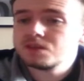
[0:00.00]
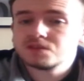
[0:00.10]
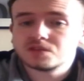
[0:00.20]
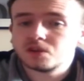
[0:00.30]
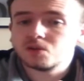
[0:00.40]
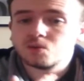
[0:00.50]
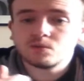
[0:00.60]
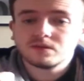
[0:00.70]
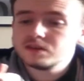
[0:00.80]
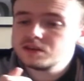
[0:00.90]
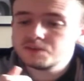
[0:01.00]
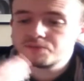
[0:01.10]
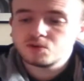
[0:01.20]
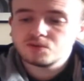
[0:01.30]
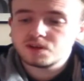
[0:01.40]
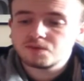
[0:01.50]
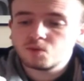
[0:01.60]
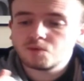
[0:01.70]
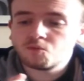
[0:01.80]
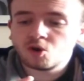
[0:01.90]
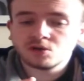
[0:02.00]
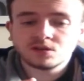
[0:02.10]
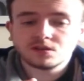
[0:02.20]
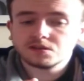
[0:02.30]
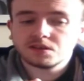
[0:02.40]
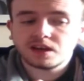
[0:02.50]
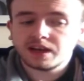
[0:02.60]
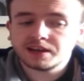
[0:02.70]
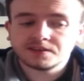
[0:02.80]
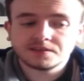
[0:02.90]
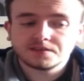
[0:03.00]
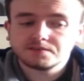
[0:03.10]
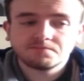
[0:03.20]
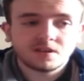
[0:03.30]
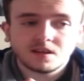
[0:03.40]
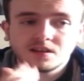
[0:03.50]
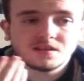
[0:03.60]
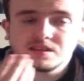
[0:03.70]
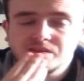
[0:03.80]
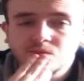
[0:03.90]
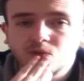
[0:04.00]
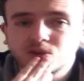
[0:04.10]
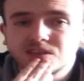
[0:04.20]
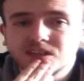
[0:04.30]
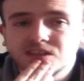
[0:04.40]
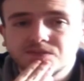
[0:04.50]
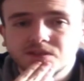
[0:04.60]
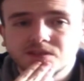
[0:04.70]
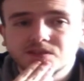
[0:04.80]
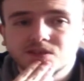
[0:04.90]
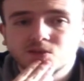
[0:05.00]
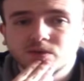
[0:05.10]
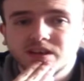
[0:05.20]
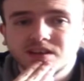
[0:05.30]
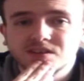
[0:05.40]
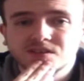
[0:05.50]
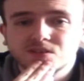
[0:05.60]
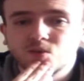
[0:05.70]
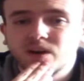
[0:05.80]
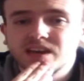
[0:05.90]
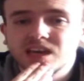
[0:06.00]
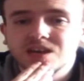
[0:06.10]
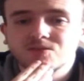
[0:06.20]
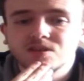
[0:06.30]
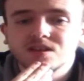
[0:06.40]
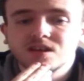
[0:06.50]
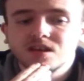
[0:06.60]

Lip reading: So he proved everyone wrong, and there's even more significance to it, and it's quite eerie